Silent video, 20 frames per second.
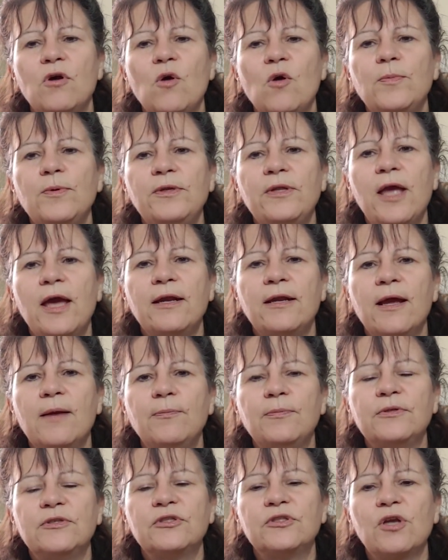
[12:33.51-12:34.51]
open that
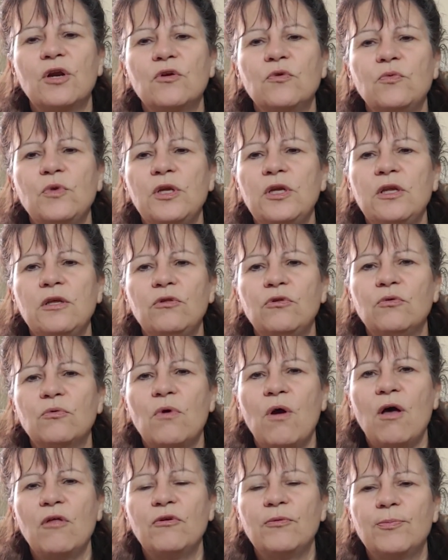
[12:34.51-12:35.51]
up and start reading through
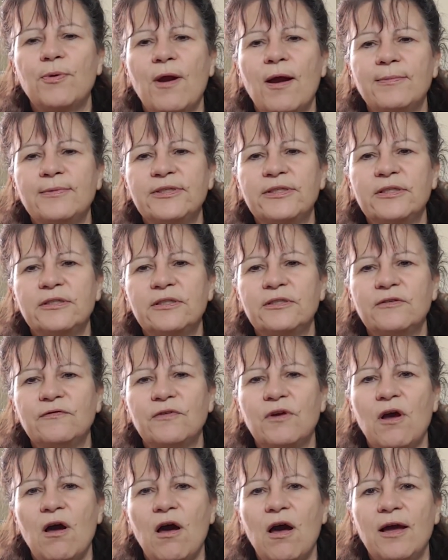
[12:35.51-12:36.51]
all the promises of
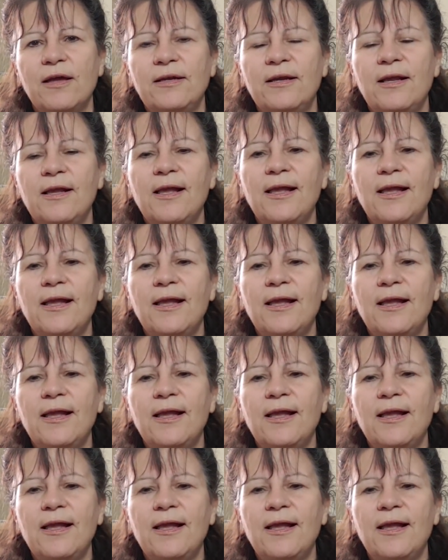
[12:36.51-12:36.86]
God.